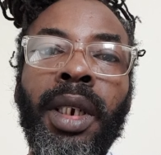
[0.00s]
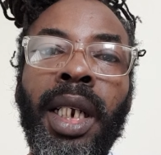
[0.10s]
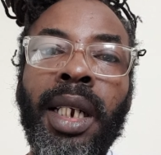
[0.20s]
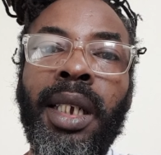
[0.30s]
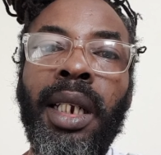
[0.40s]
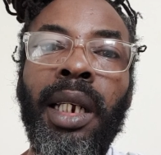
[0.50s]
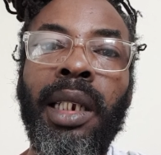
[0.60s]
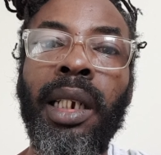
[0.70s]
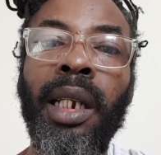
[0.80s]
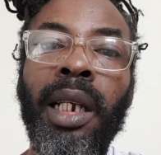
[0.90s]
You know, see
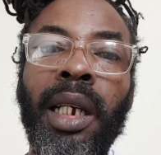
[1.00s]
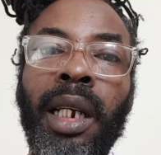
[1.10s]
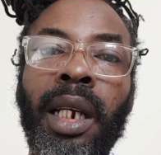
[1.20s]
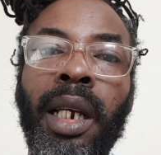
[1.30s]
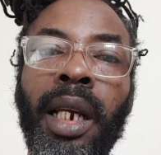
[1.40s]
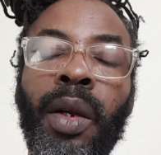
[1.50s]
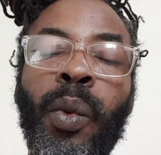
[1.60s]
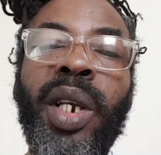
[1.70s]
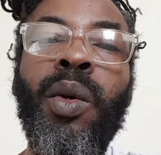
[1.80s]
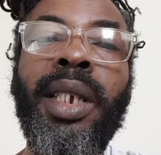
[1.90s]
it?
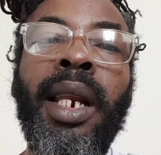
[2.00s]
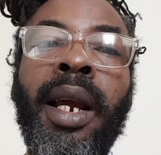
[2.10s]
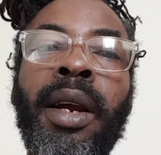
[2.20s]
We know say the